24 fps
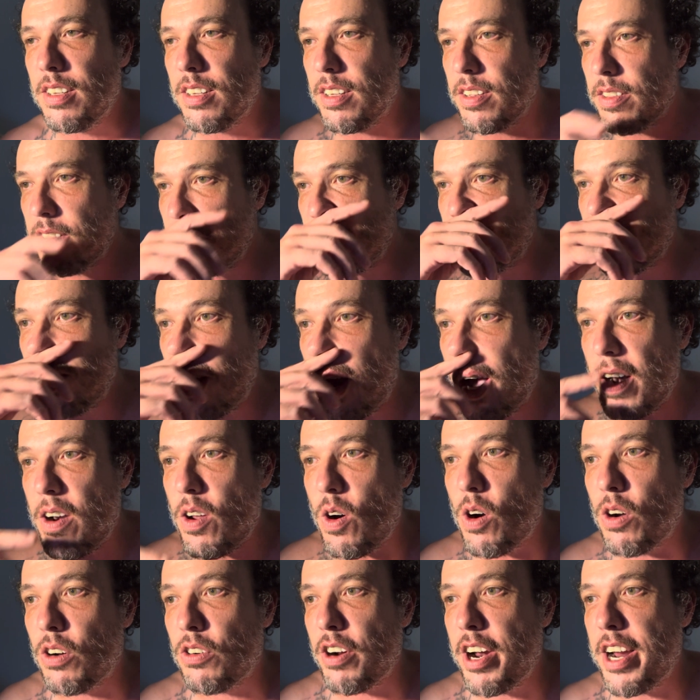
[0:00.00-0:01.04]
The son
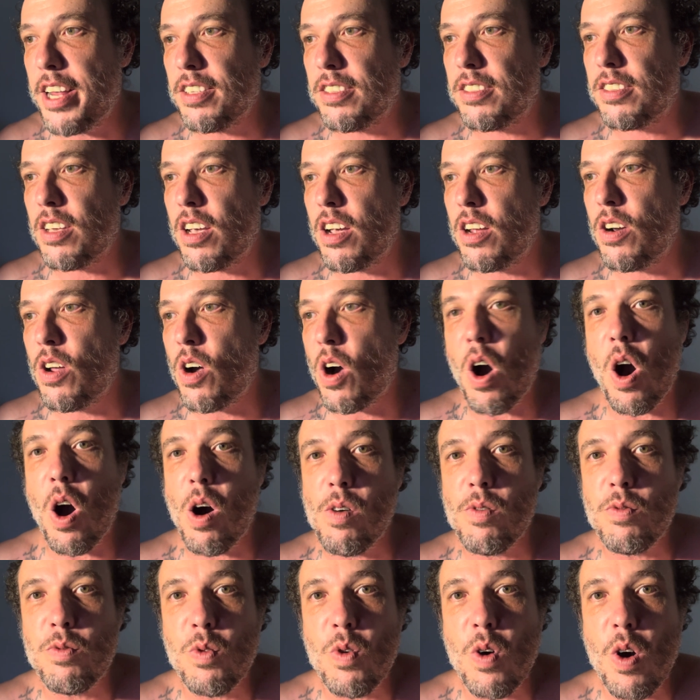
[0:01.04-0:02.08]
or grandson
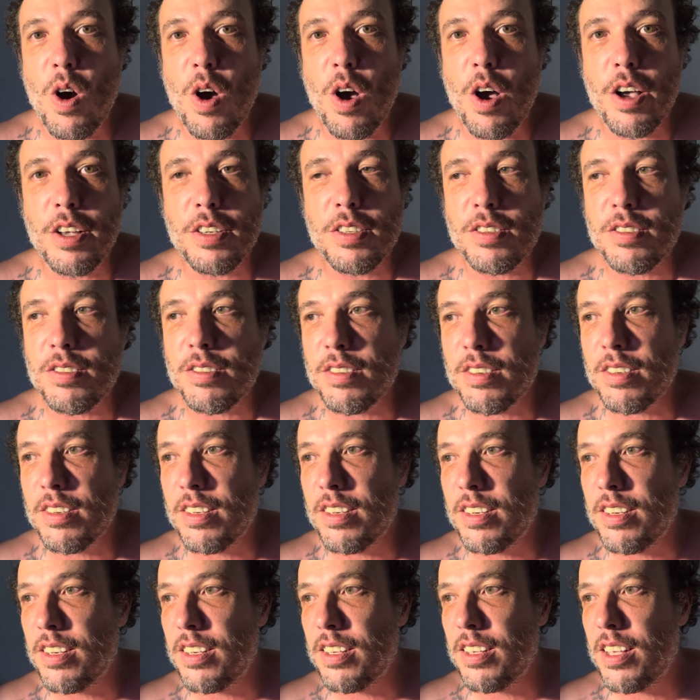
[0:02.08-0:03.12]
of worse
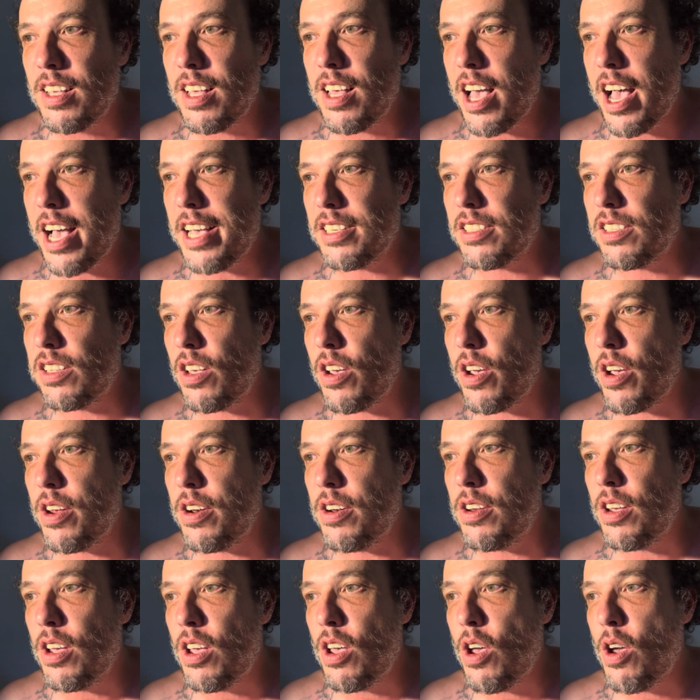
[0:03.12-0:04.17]
has
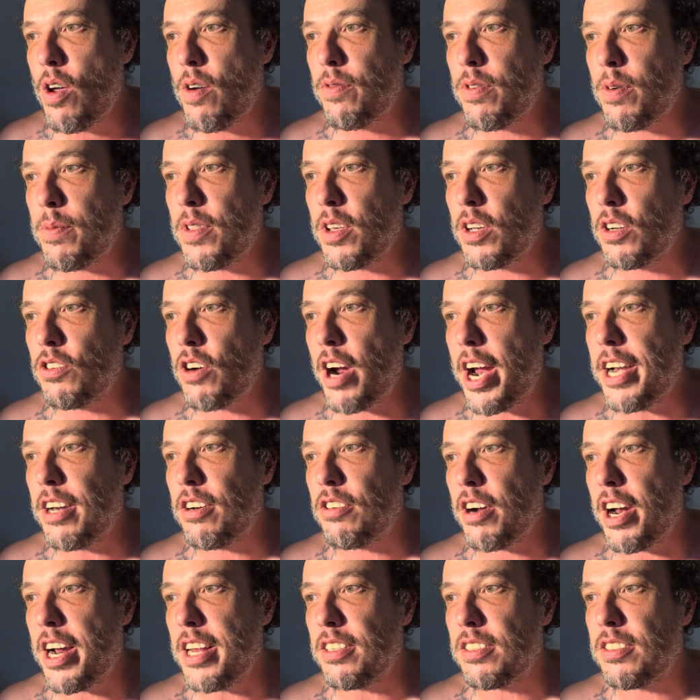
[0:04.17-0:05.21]
learned from the
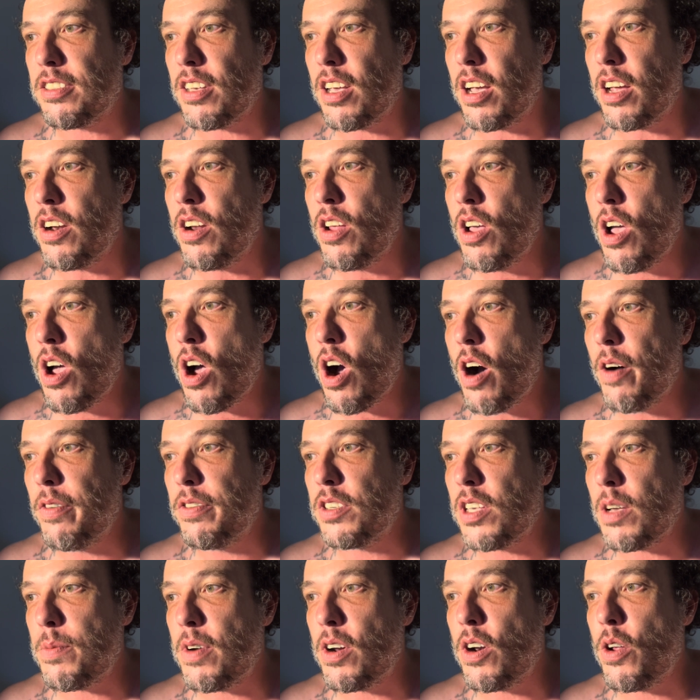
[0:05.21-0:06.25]
great-grandson of
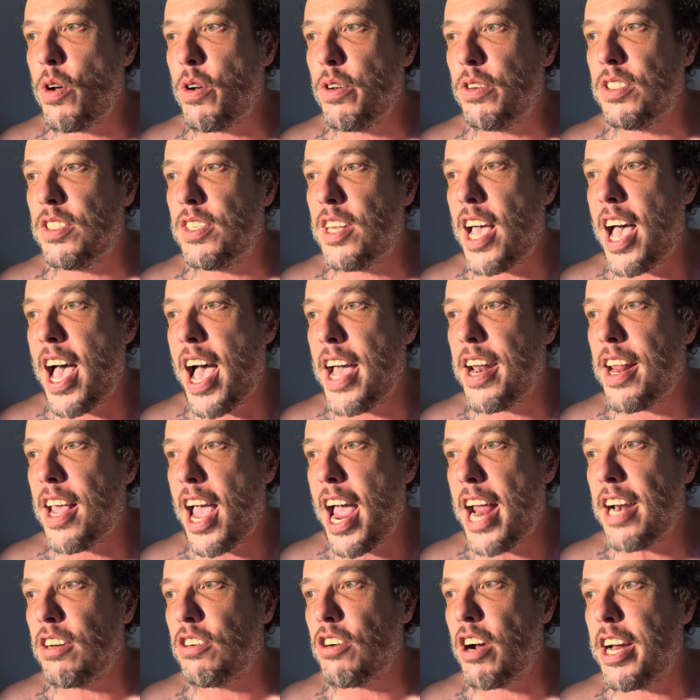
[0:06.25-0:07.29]
someone whose dad
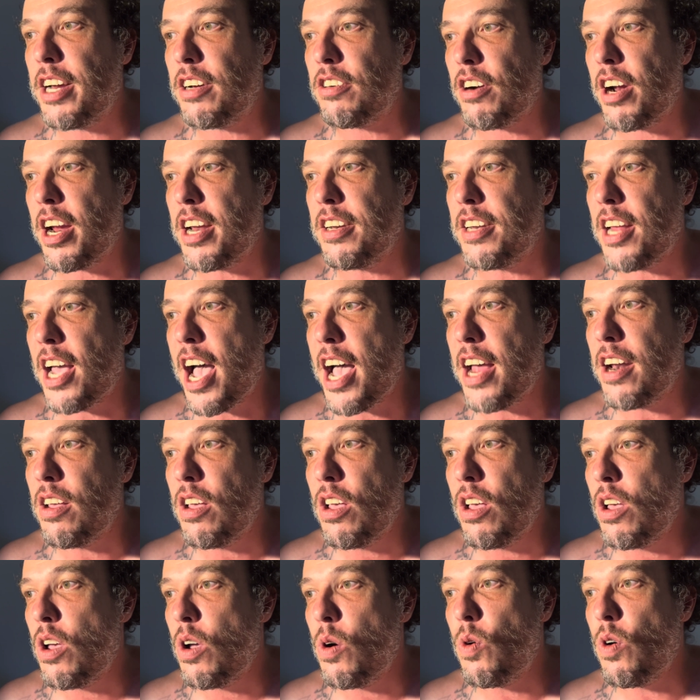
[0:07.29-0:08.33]
and great-granddad
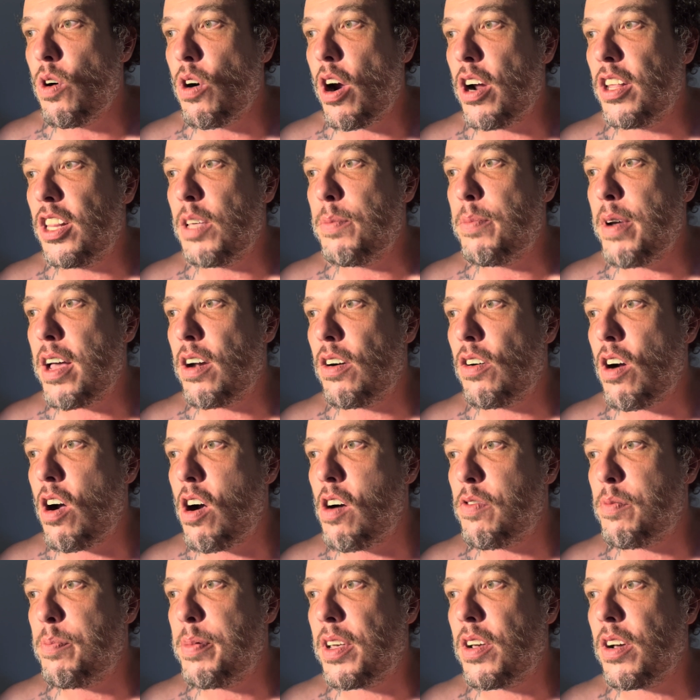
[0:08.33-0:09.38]
were only better
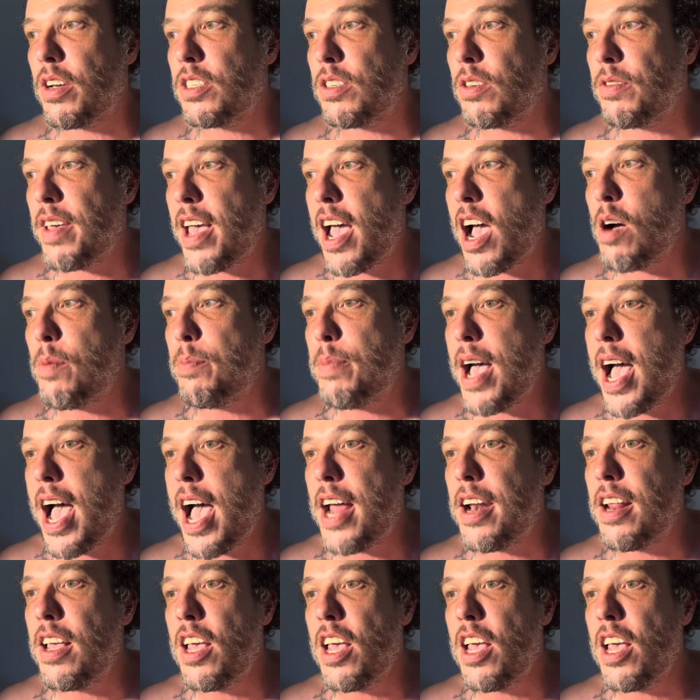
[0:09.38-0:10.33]
off because of how bad